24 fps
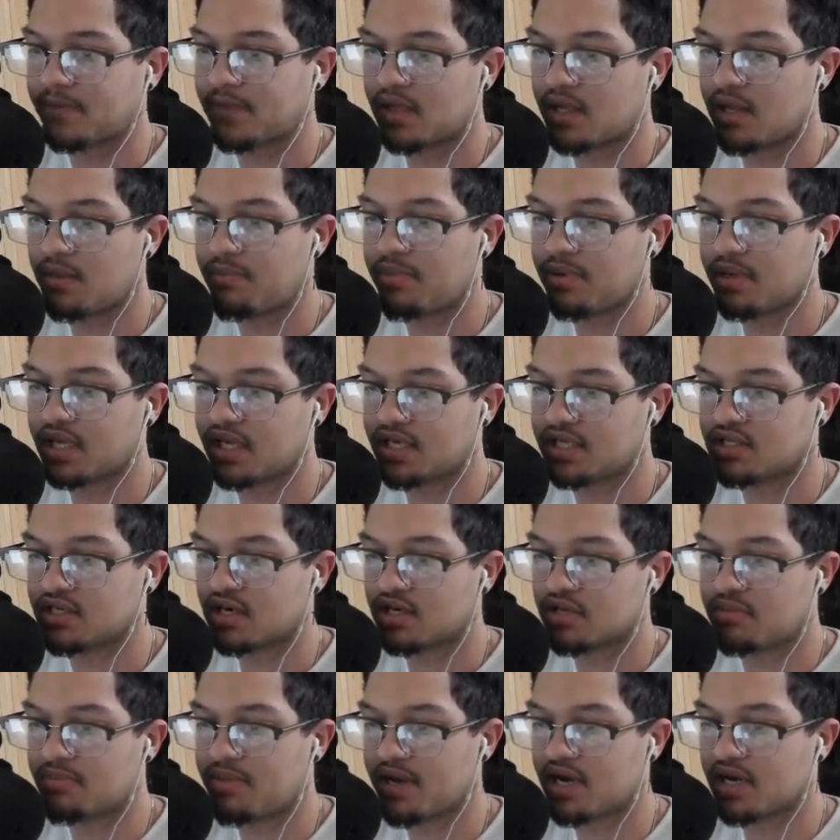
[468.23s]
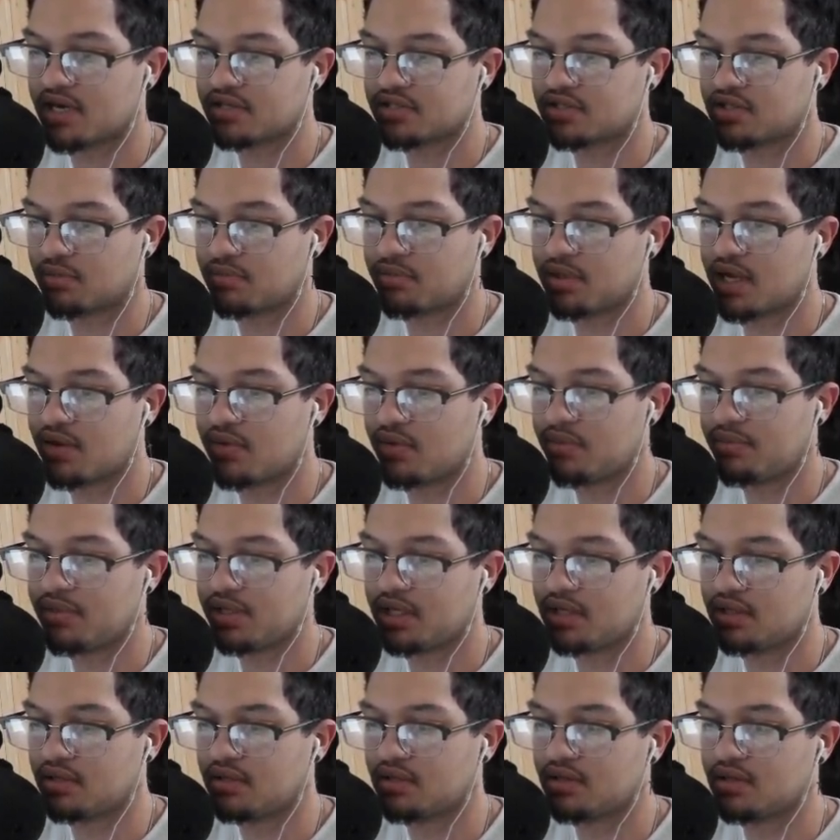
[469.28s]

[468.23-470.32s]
You built like Darth Barris, don't play with me.